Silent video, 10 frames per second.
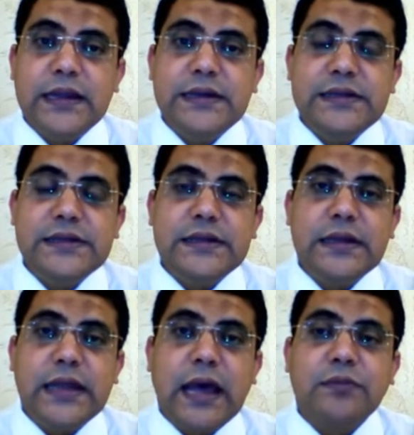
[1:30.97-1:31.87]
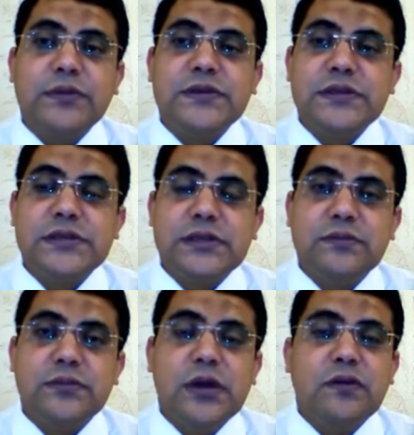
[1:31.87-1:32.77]
digital library
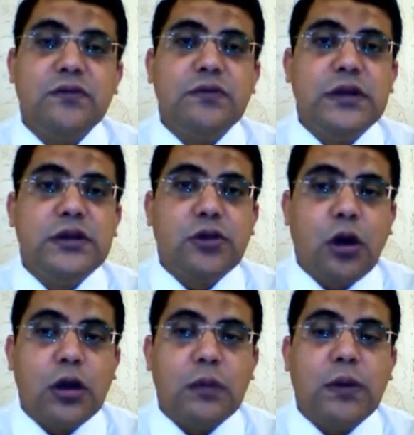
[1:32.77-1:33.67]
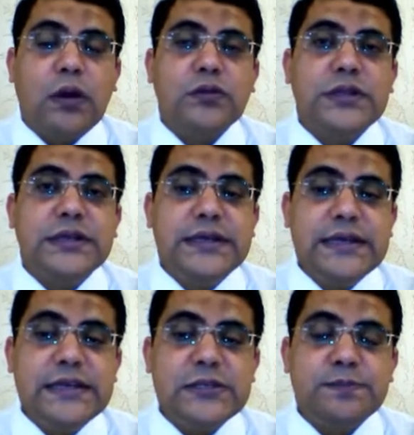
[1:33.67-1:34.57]
system, we will talk about the
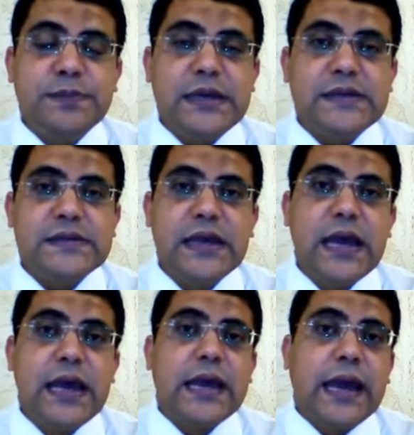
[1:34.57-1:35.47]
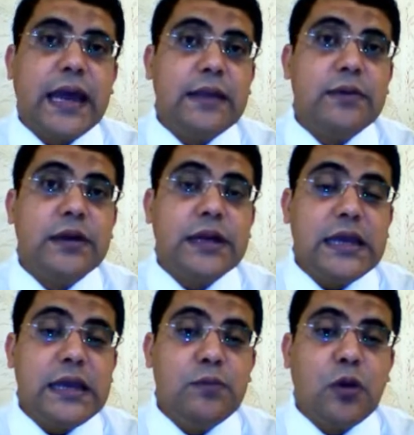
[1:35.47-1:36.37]
DSpace, Calibre
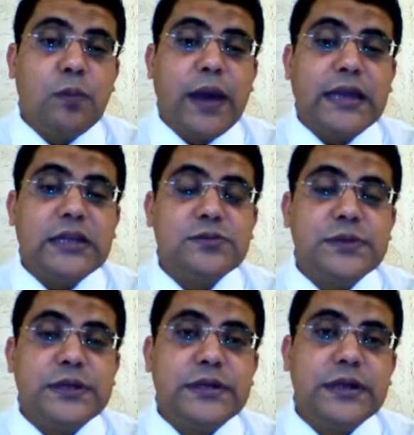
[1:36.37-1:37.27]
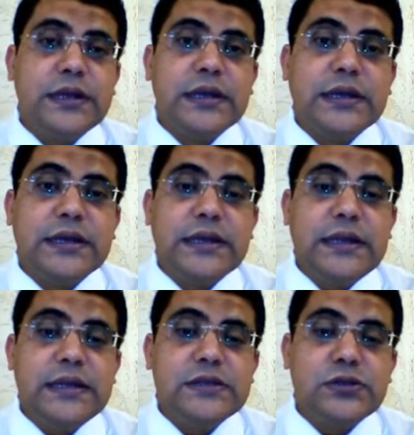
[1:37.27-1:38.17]
ebook management,
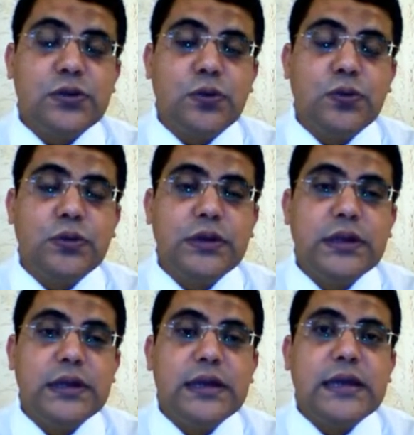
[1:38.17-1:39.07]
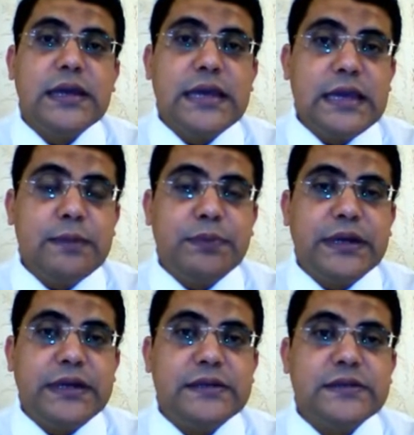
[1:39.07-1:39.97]
Greenstone,
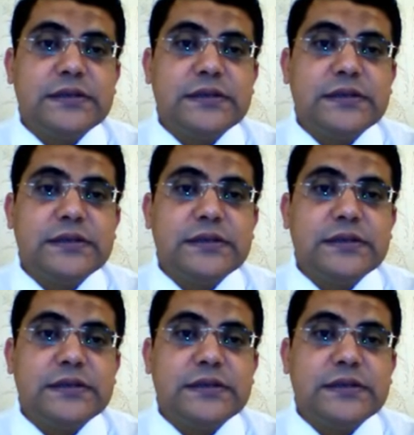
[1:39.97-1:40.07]
ePrints,